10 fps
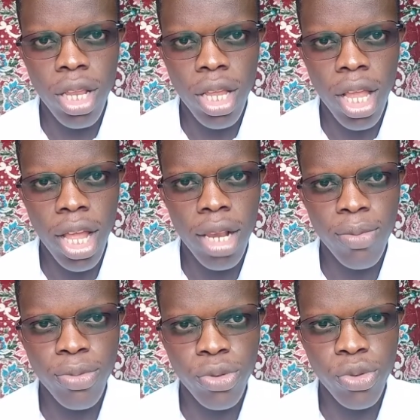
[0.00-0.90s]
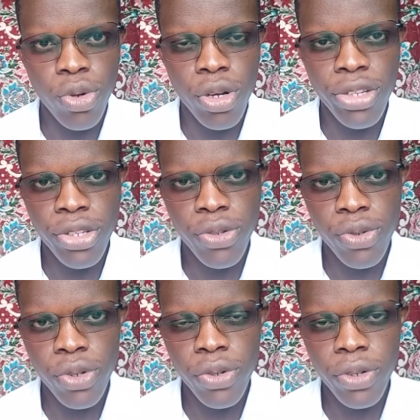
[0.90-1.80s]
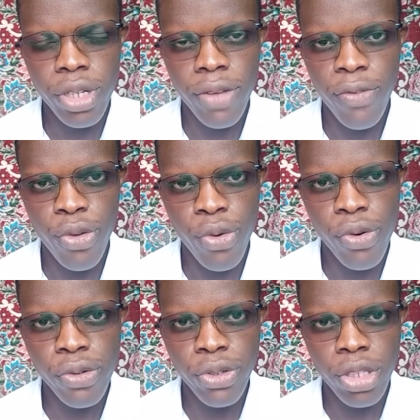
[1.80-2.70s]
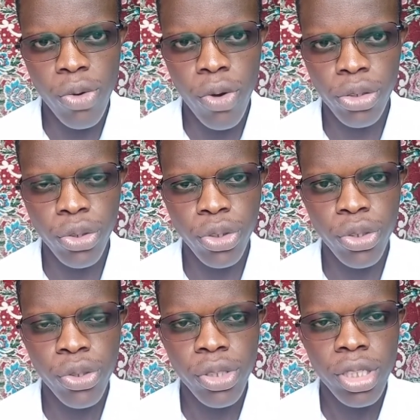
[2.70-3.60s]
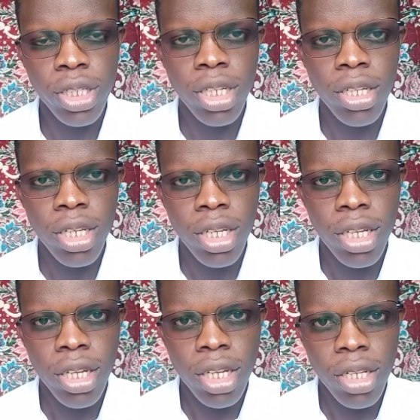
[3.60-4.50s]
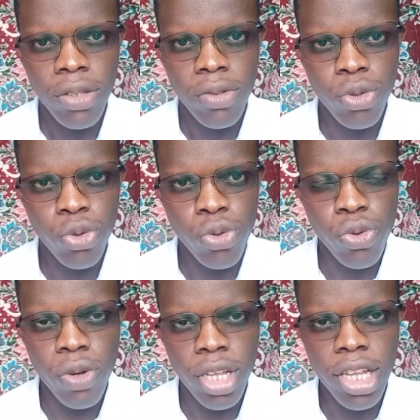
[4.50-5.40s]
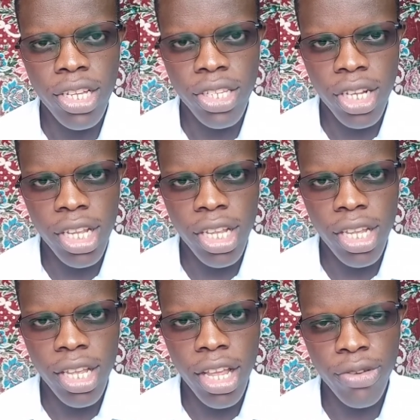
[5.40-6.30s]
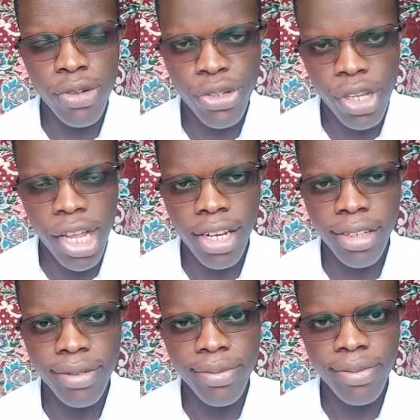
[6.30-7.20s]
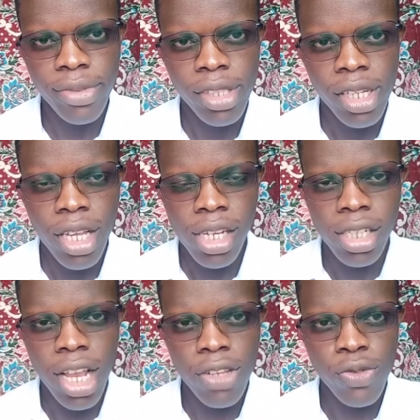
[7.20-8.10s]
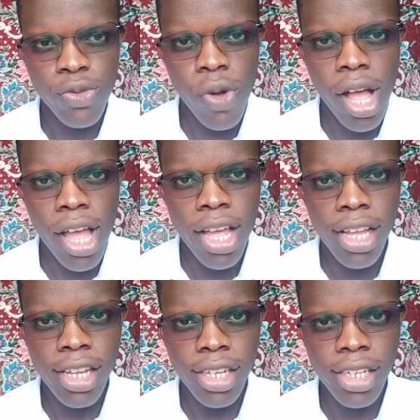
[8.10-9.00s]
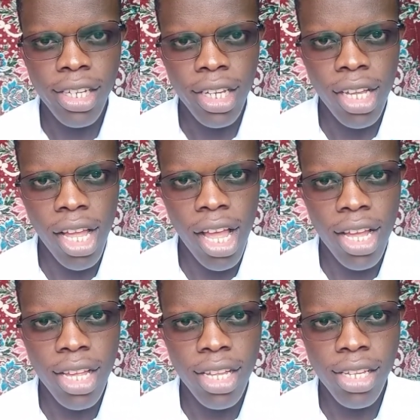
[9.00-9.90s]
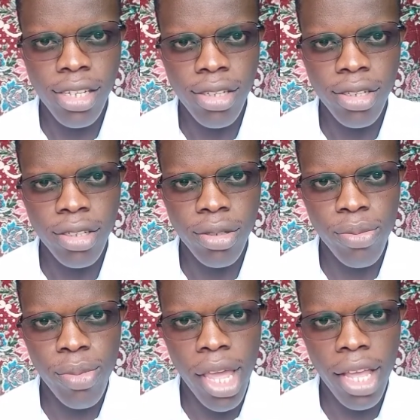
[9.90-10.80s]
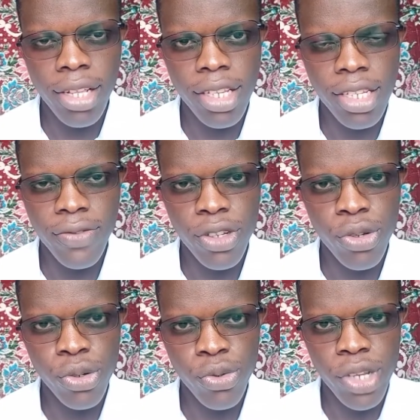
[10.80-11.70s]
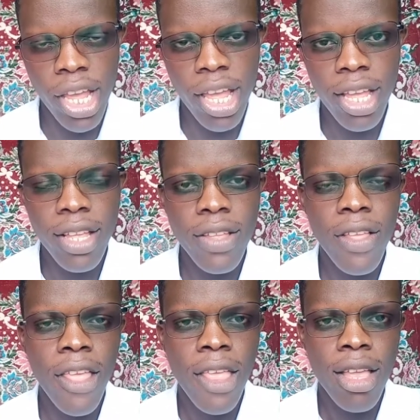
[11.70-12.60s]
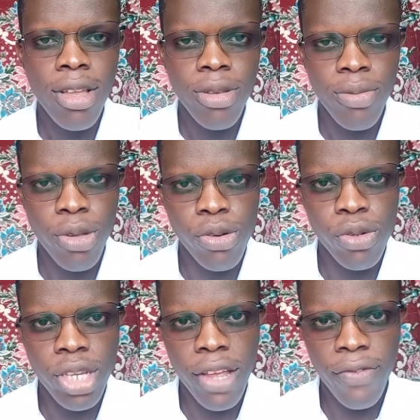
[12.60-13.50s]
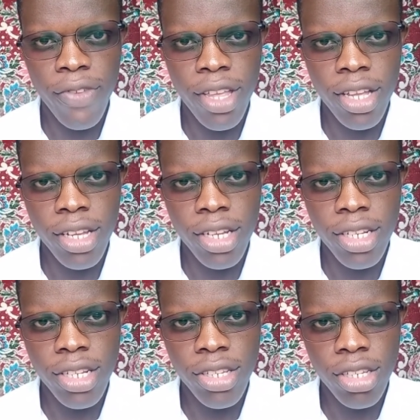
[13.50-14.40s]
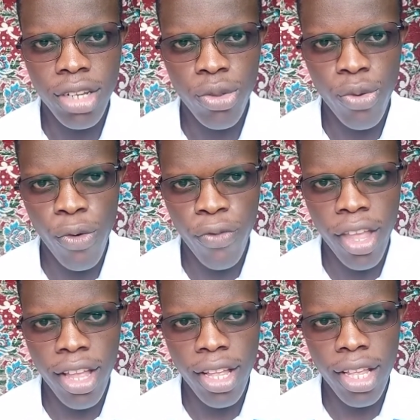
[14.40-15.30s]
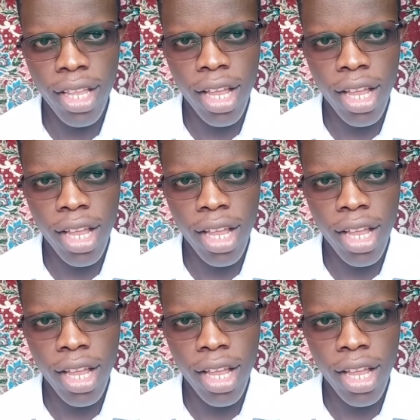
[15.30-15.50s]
help the listener, the viewers, the watcher to easily understand. That's why I make this video today, because I think these two things